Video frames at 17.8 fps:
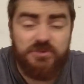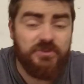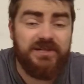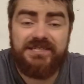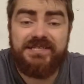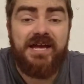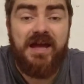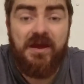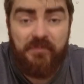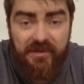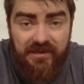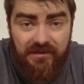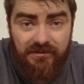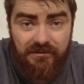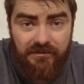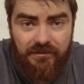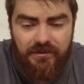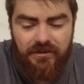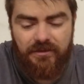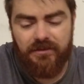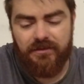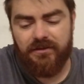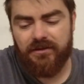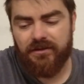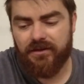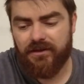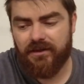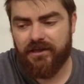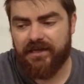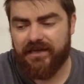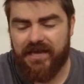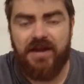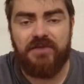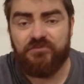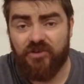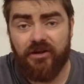It's when it's happy. It
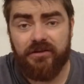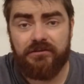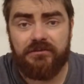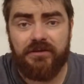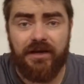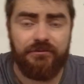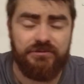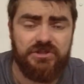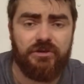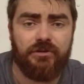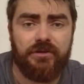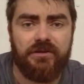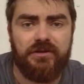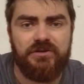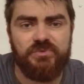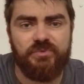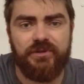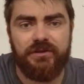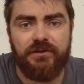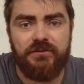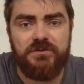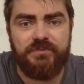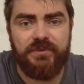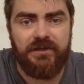can run outside of those windows,